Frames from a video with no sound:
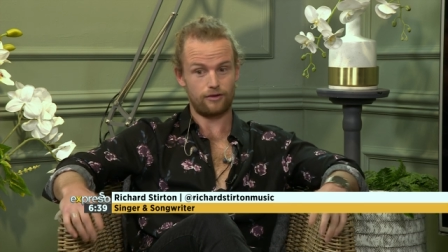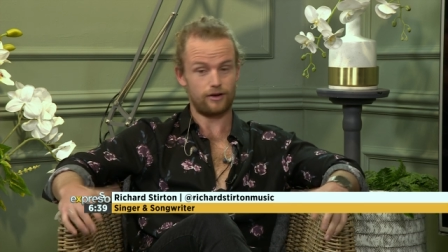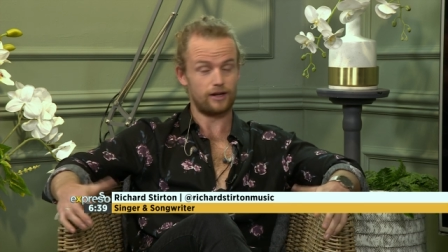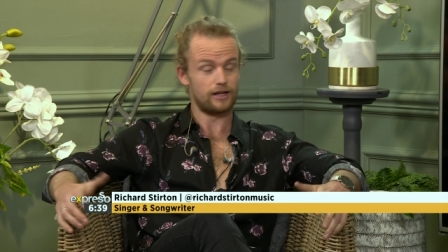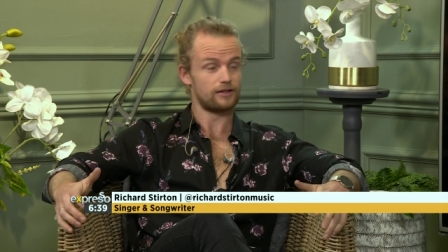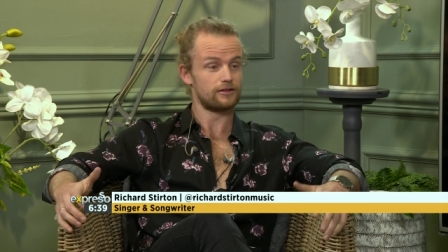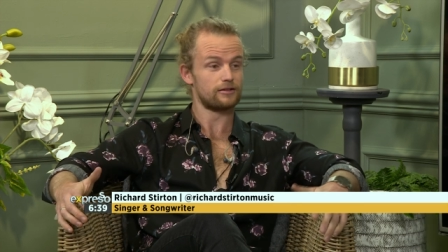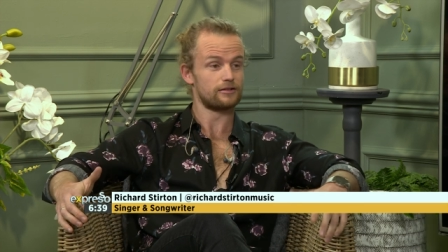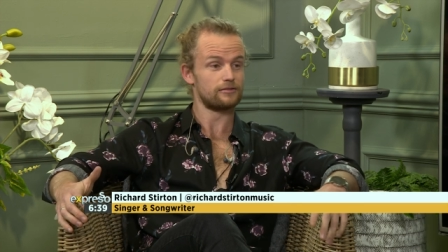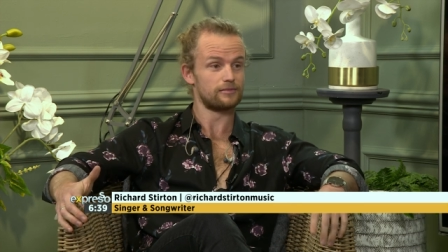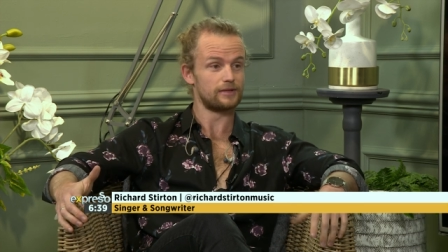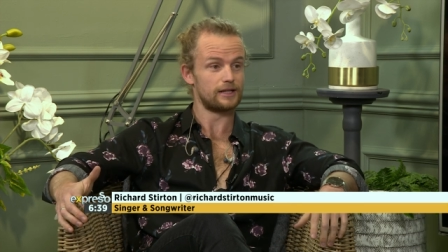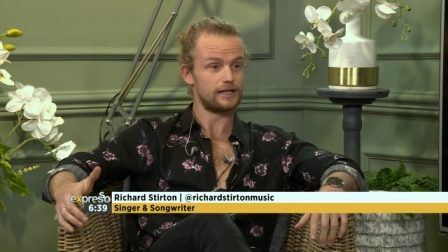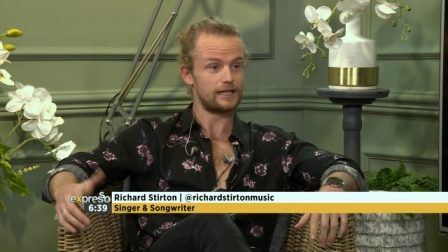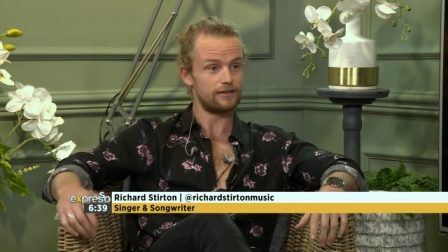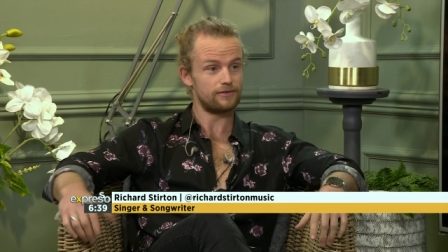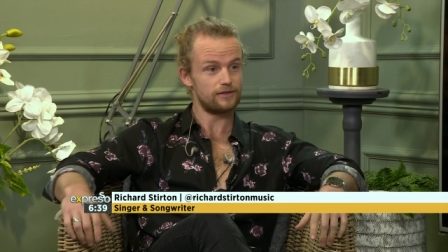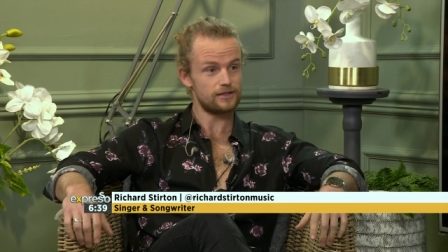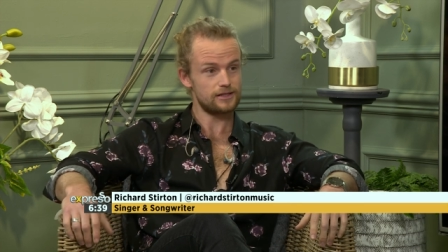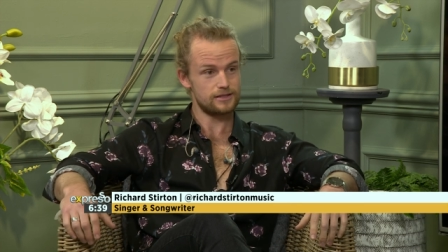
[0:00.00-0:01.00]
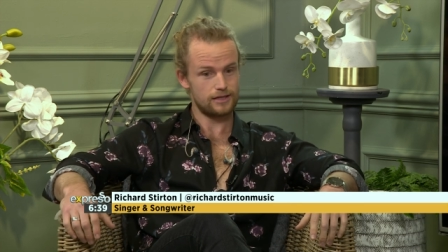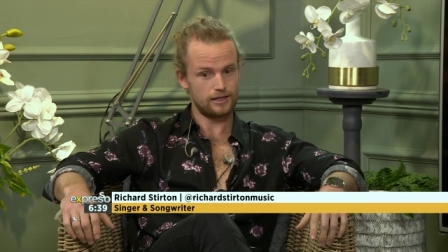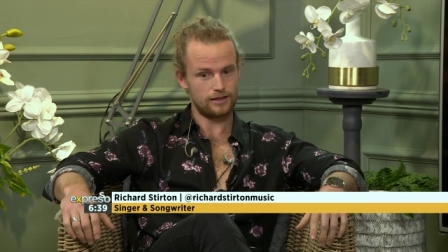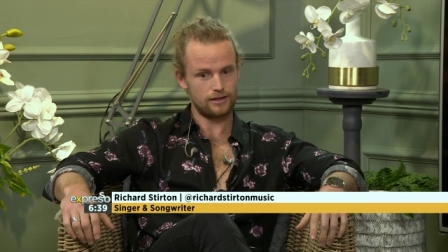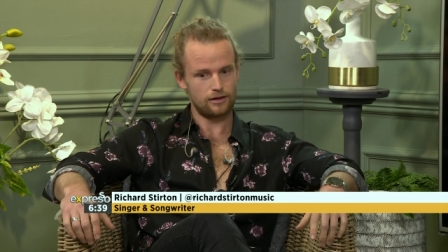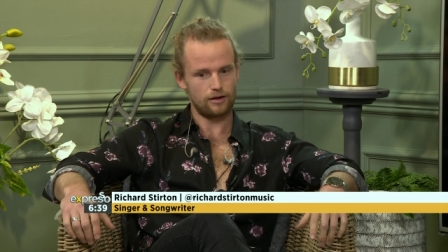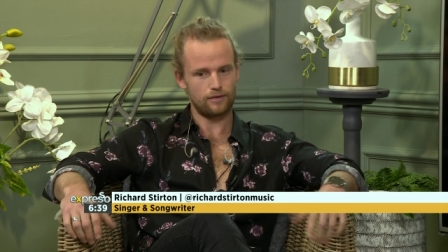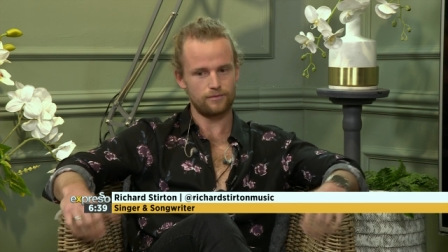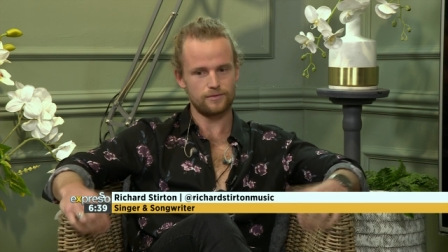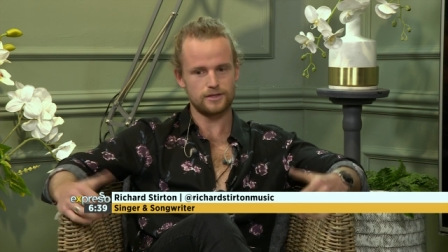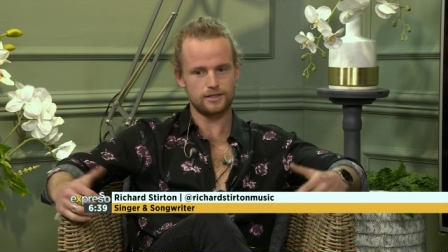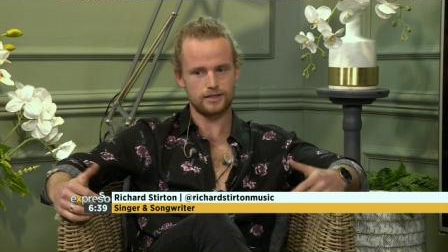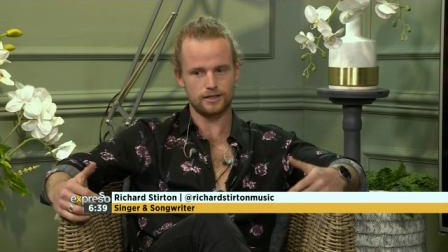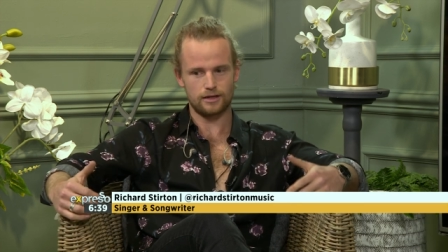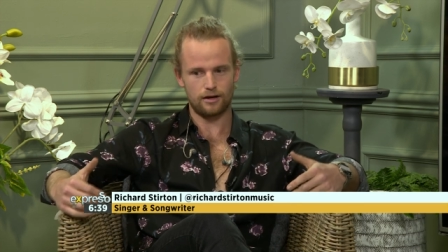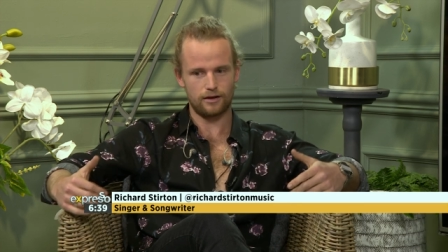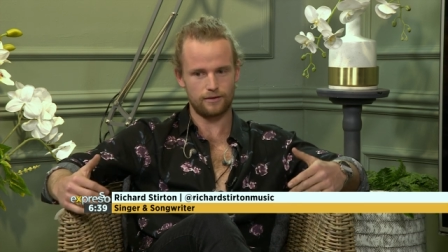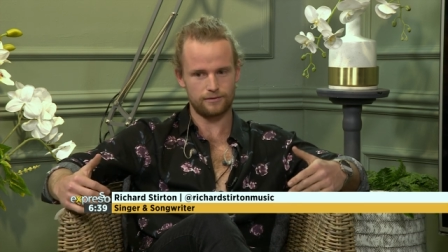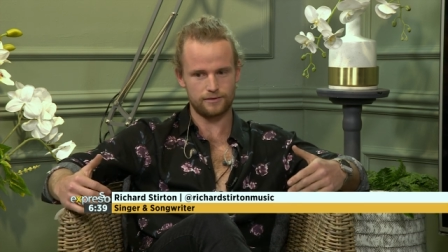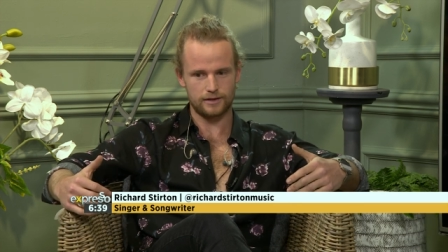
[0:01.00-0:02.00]
I really couldn't believe it. And yeah. then
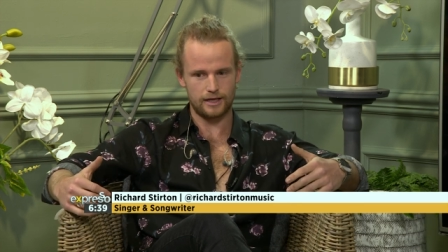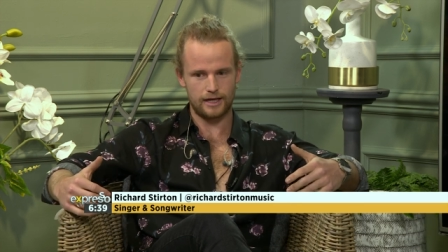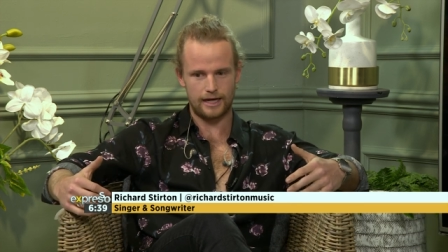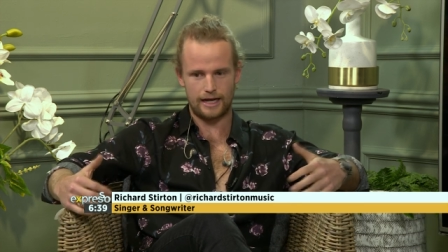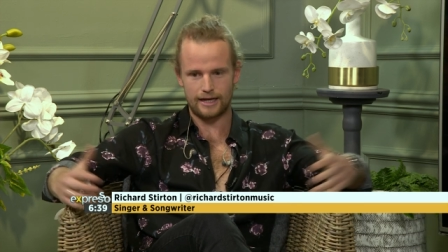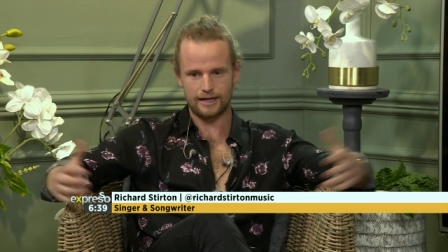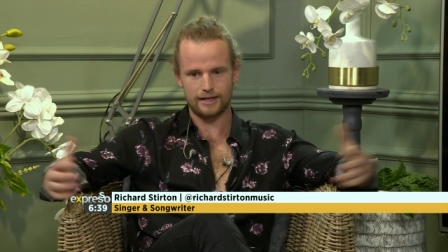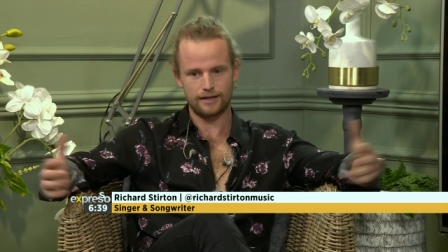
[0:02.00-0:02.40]
obviously after that,